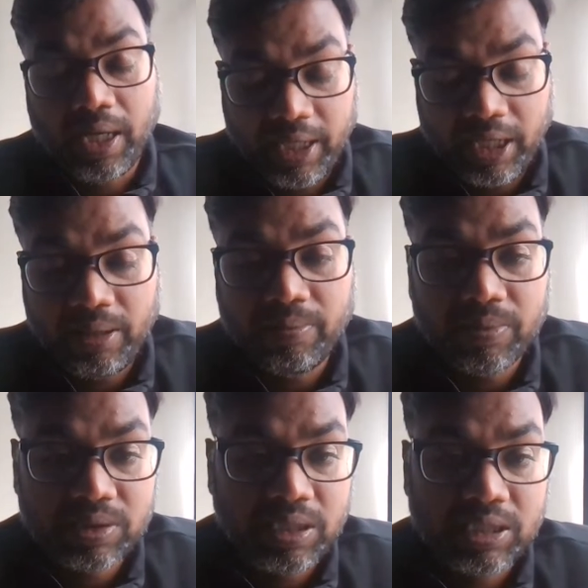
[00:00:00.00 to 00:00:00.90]

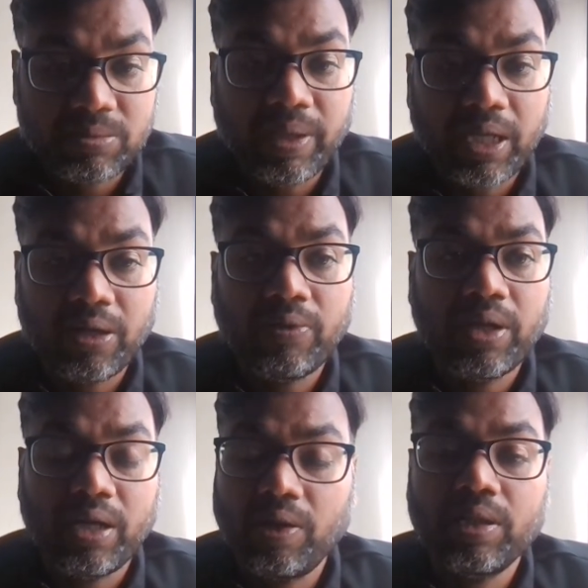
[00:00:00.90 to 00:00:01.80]
IT CS background
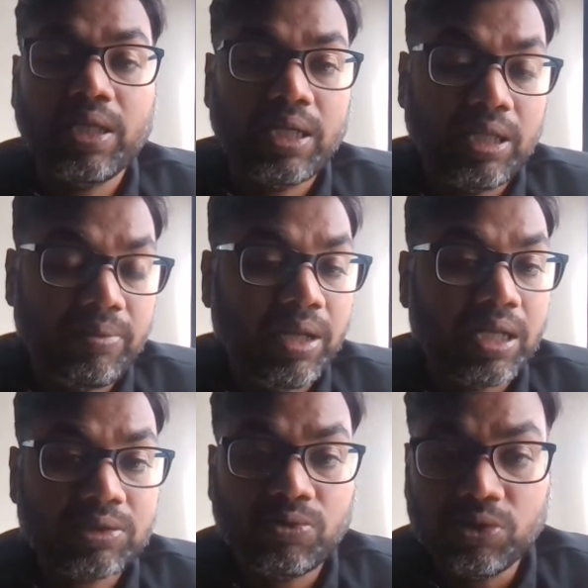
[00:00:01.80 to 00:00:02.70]
and all that, they will
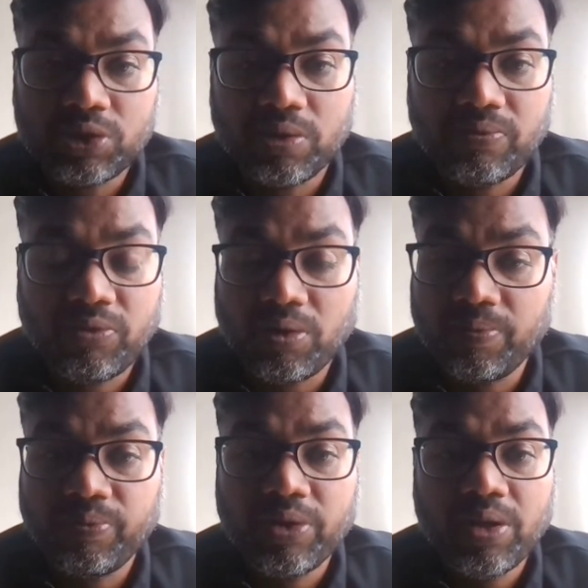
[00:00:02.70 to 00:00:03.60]
ask question
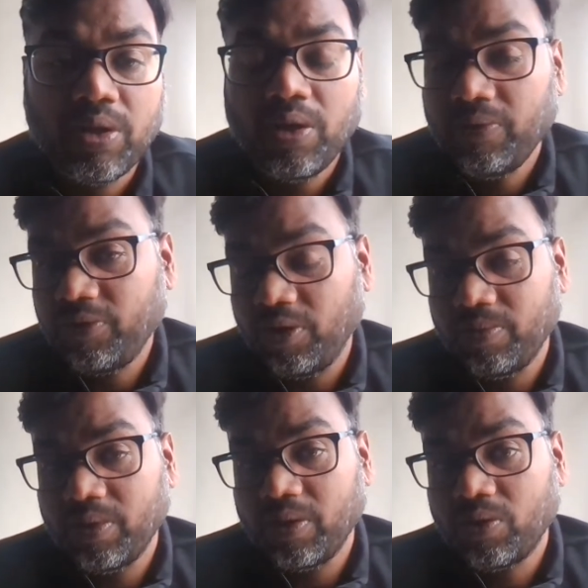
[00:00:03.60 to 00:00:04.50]
from
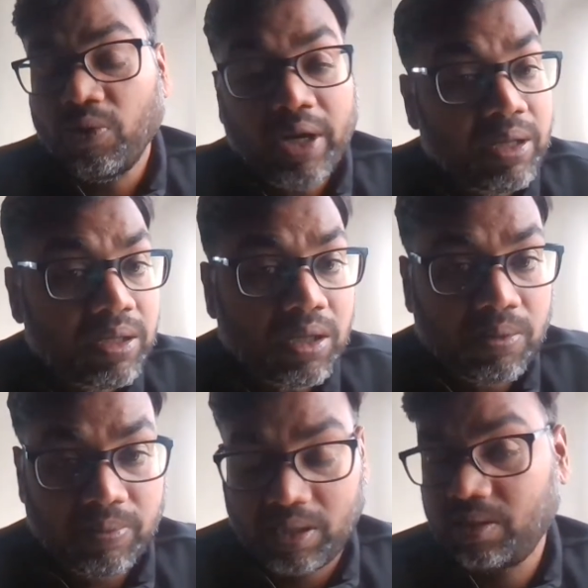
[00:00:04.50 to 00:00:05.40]
coding.
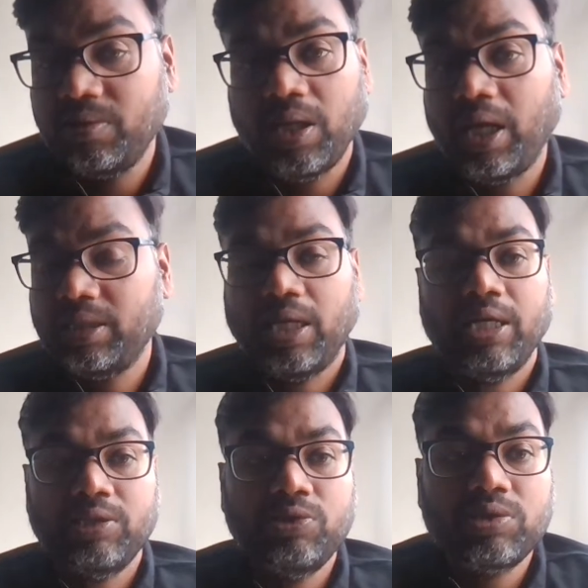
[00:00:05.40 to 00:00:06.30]
But
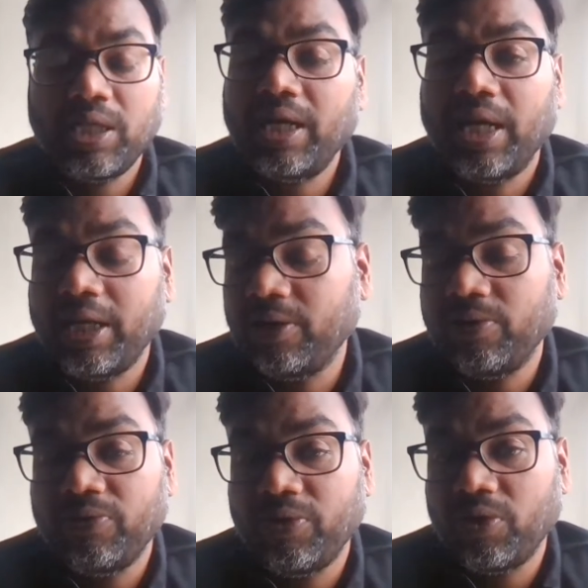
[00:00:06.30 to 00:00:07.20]
as you said, like
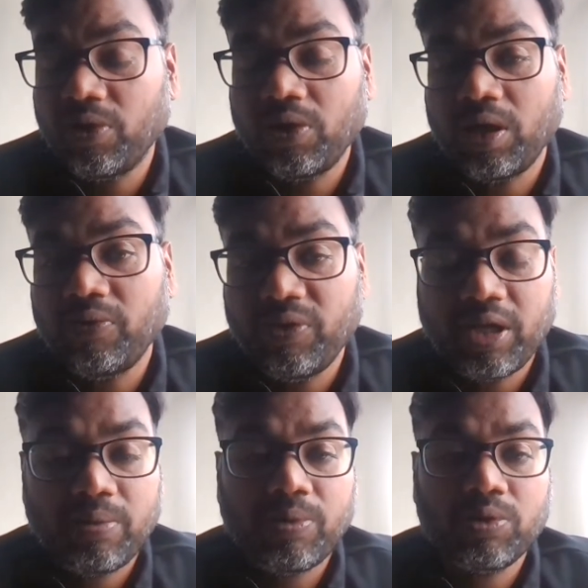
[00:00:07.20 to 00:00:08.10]
you, if you're not
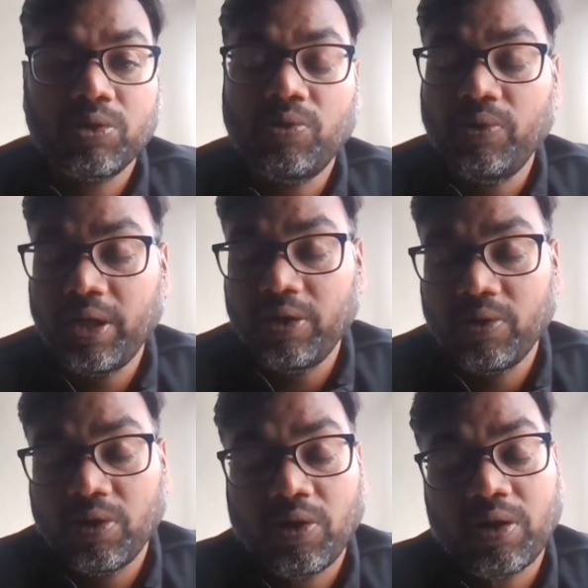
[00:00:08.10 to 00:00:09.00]
aware about the coding, you are
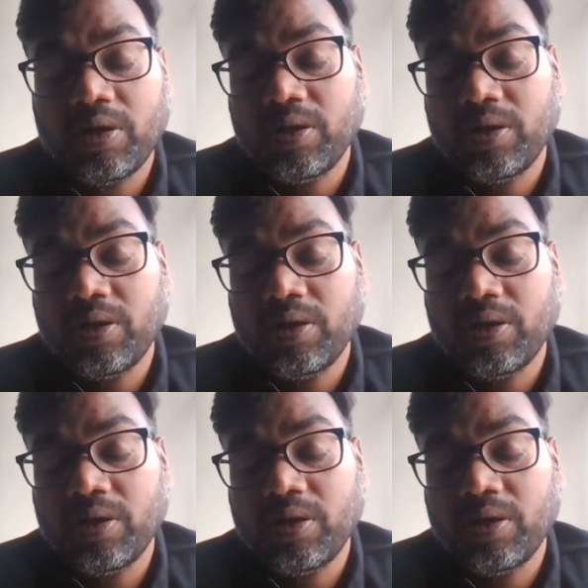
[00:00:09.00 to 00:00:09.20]
not